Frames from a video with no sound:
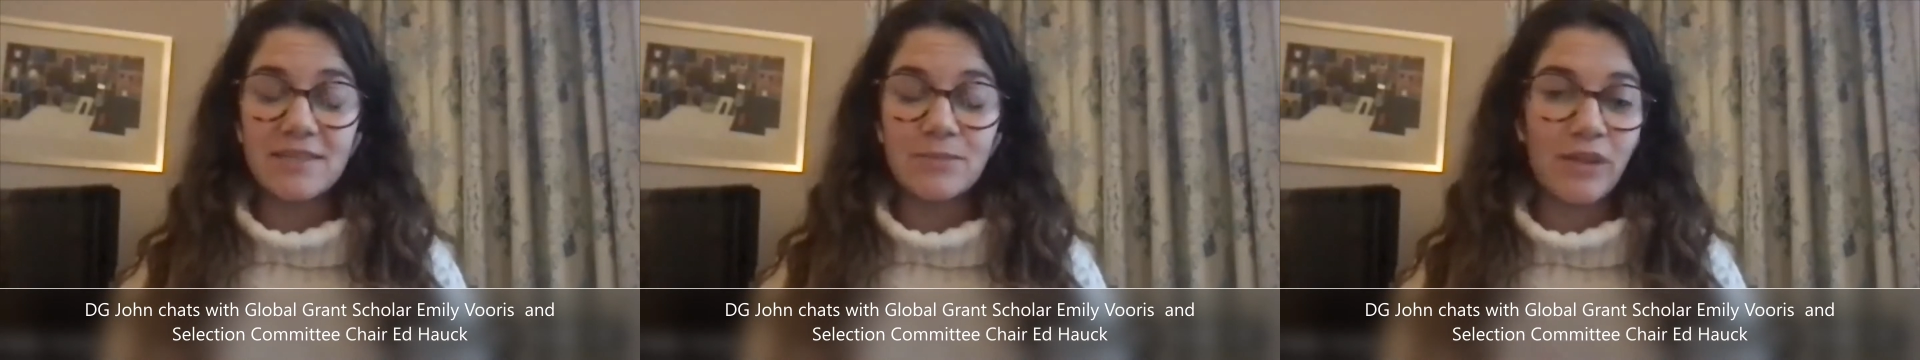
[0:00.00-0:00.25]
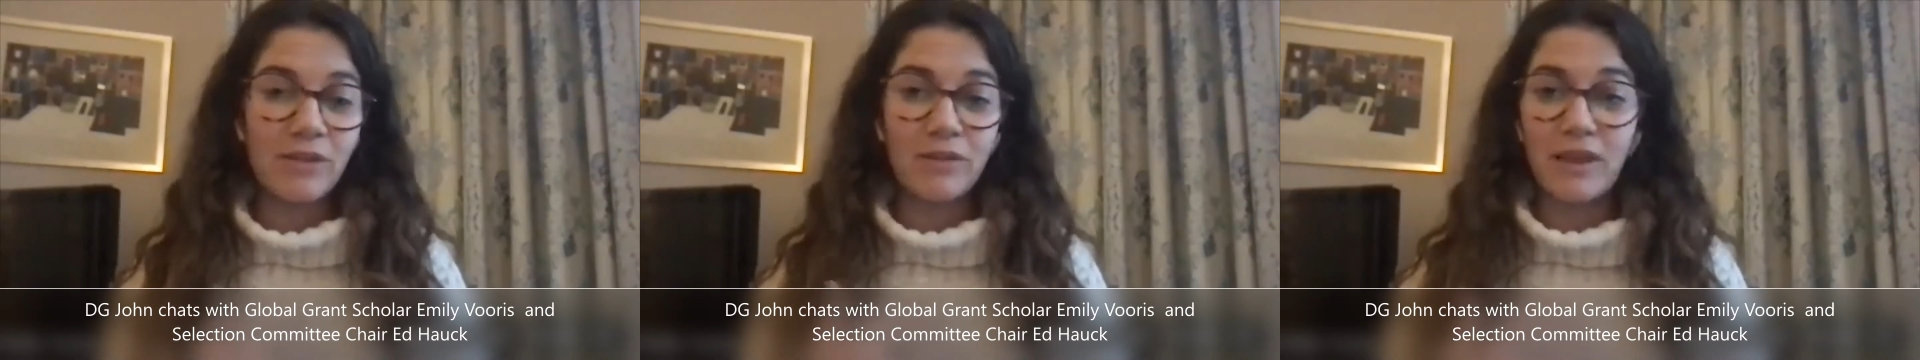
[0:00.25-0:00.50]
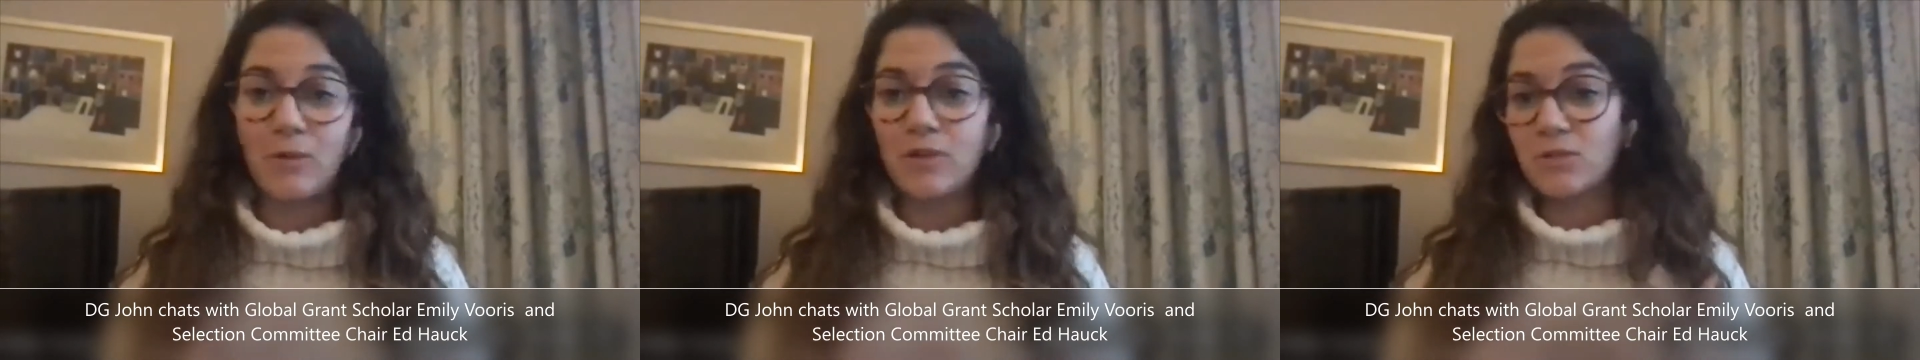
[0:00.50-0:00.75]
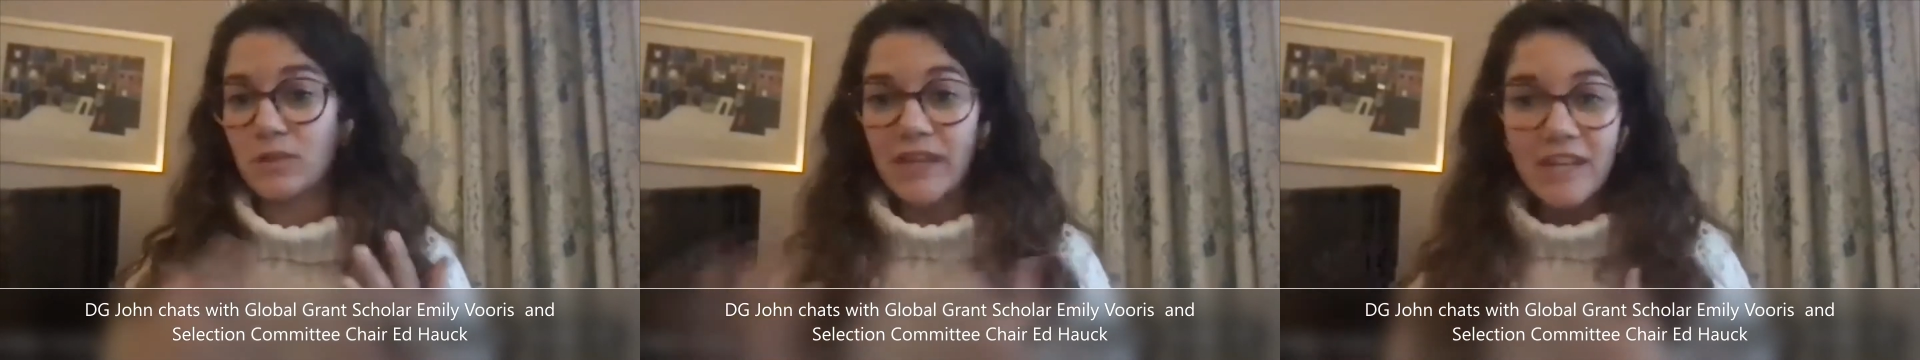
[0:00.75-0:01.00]
whether that
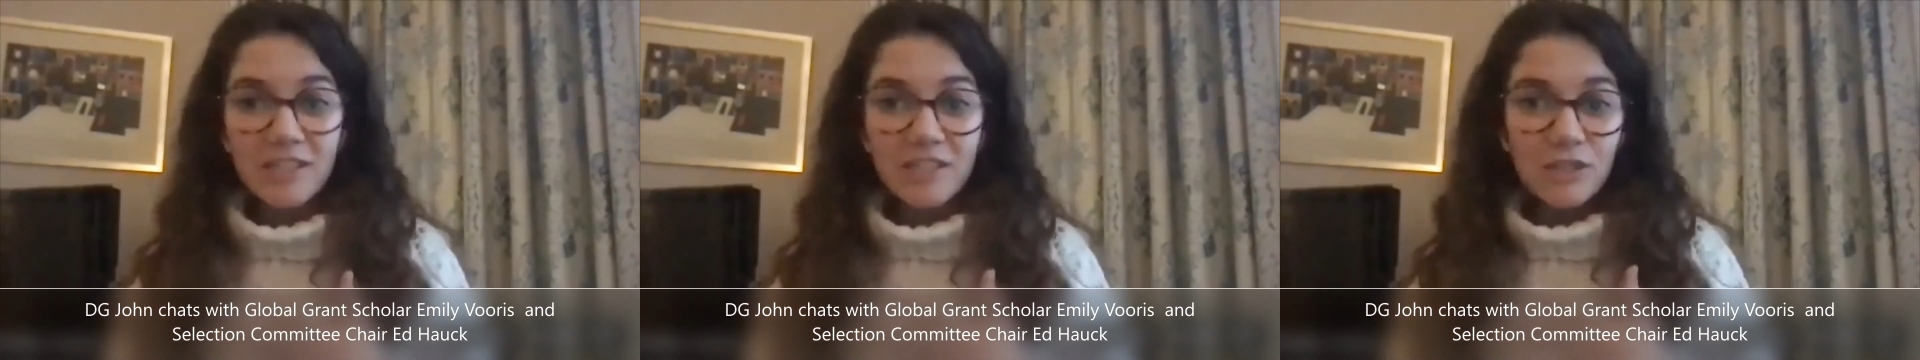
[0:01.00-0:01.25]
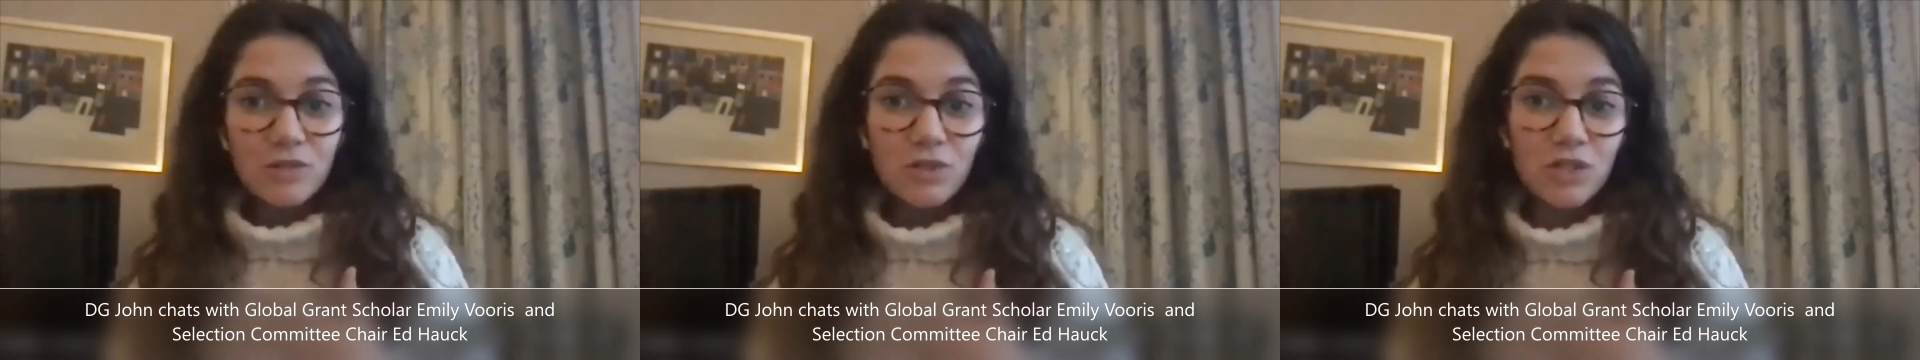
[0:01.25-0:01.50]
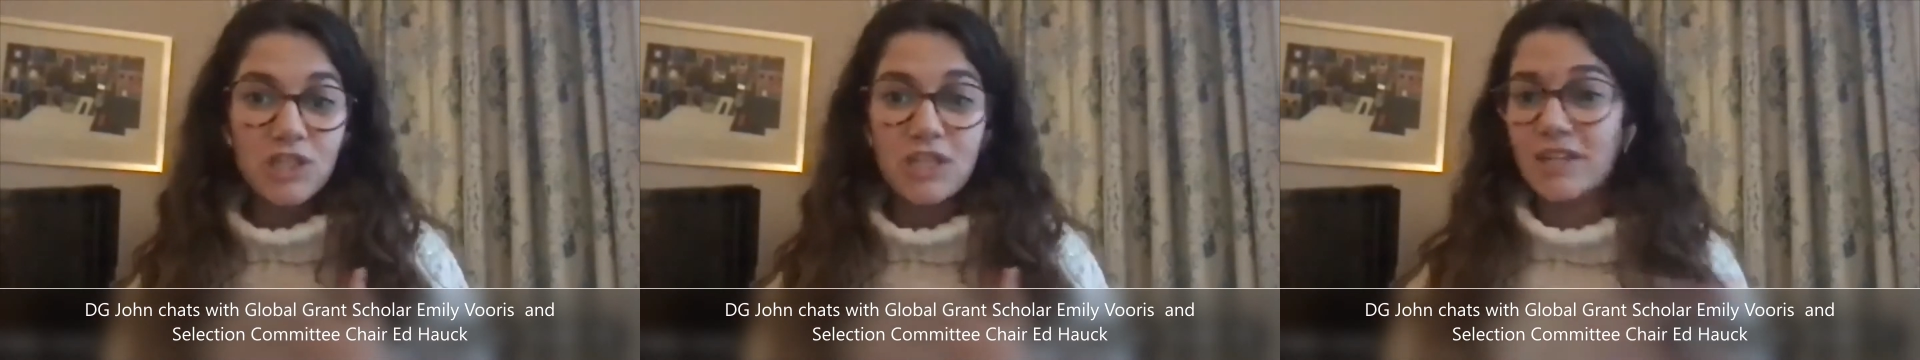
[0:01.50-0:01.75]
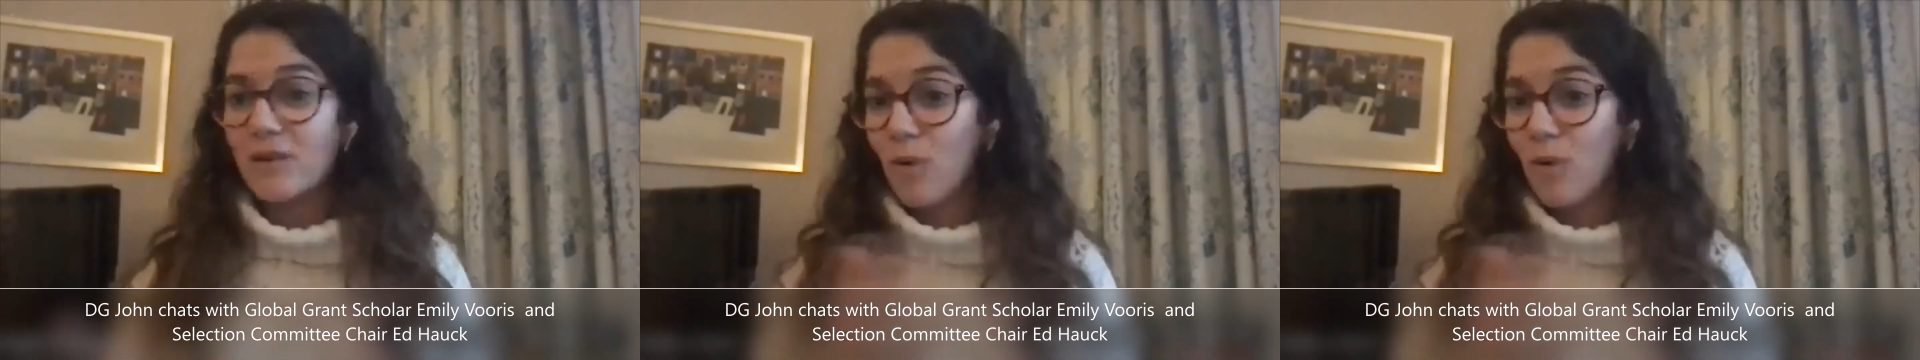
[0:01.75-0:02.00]
was related to
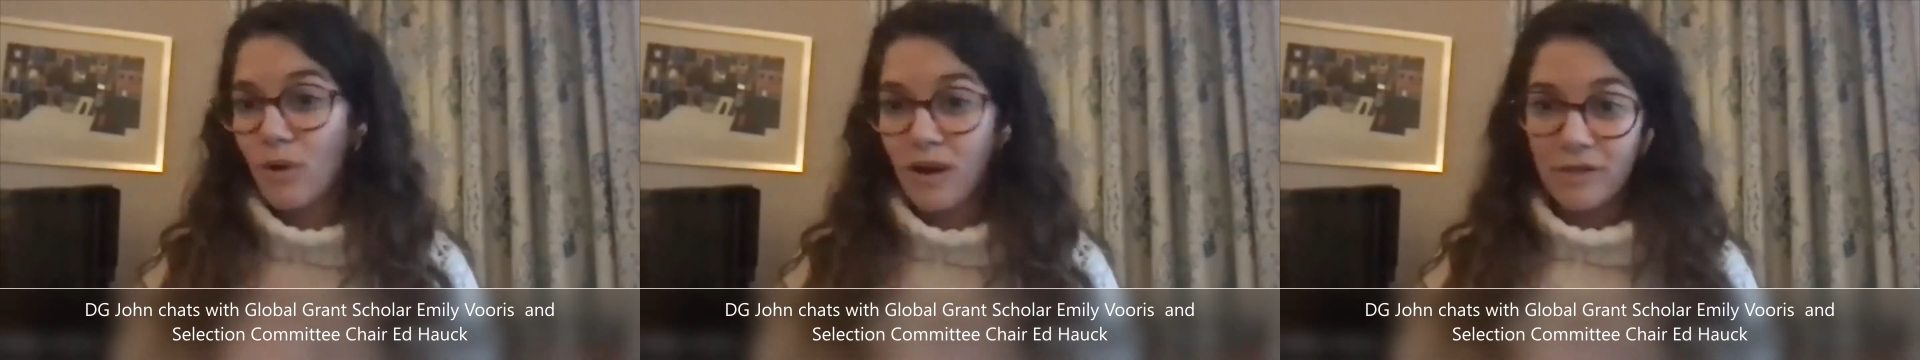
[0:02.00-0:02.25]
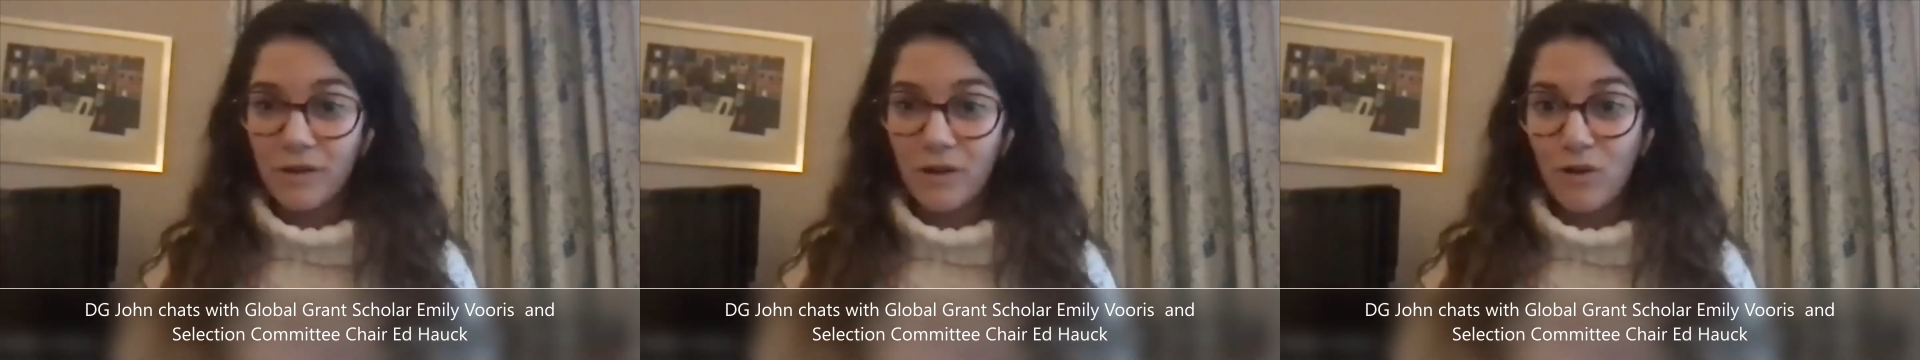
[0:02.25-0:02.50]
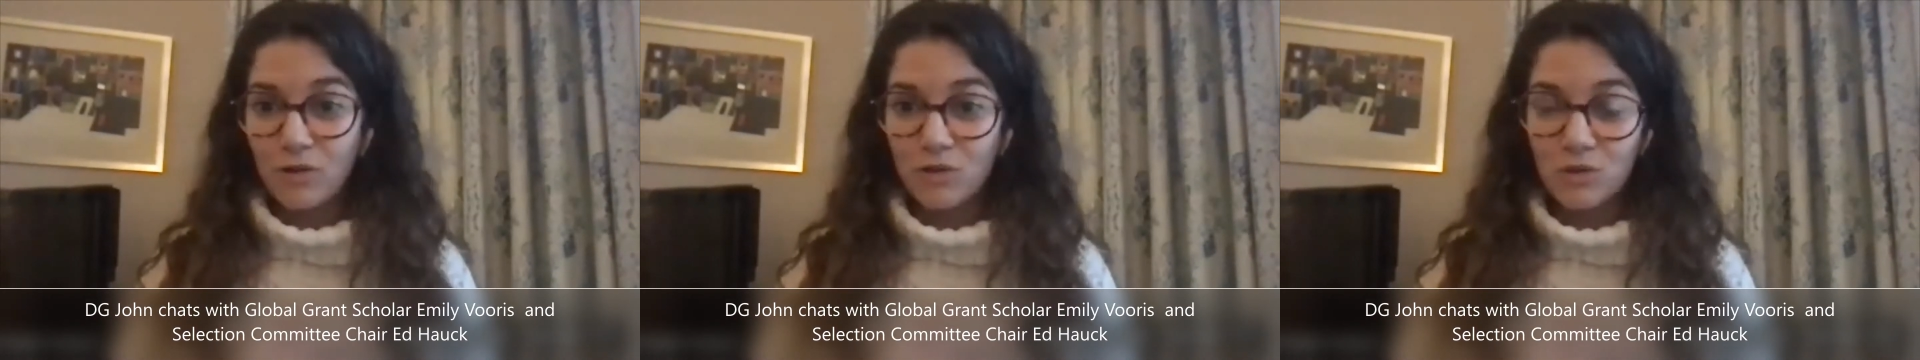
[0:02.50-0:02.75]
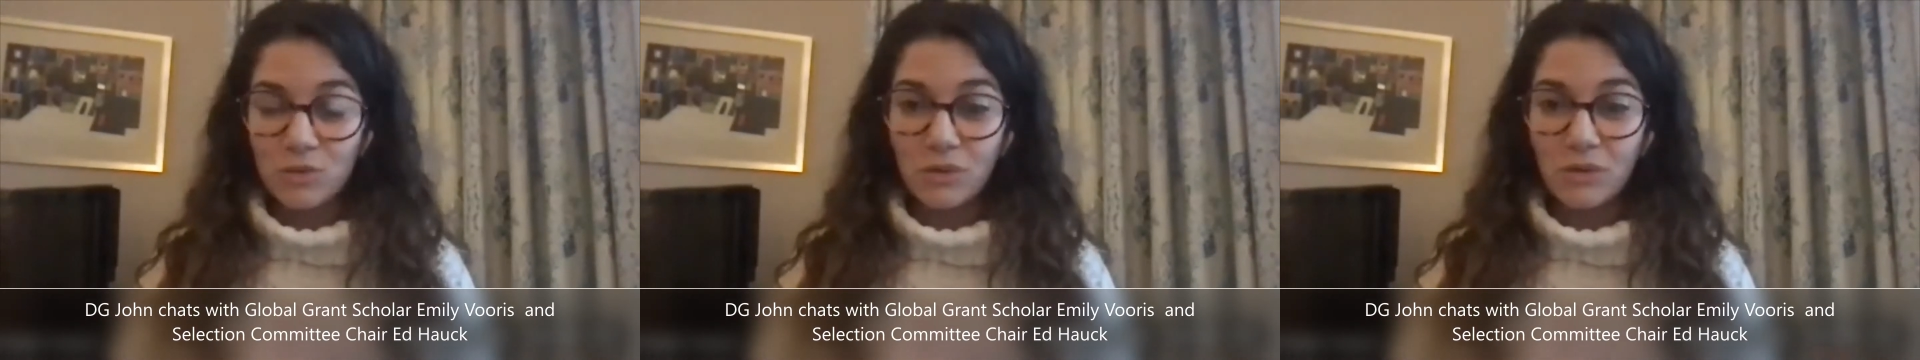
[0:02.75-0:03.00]
nutrition or other
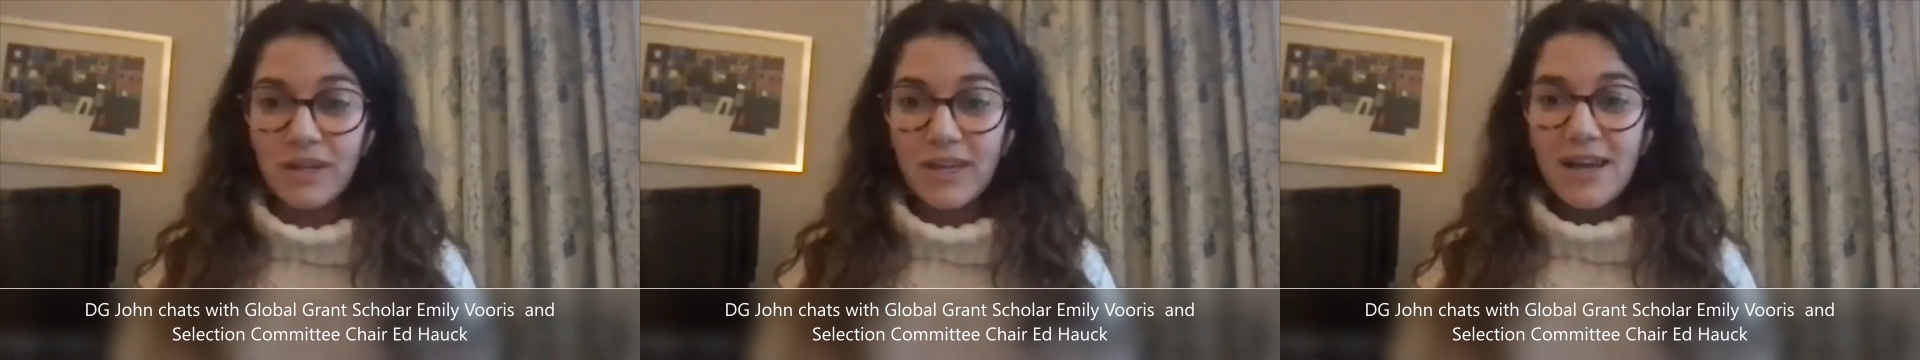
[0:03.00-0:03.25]
cultural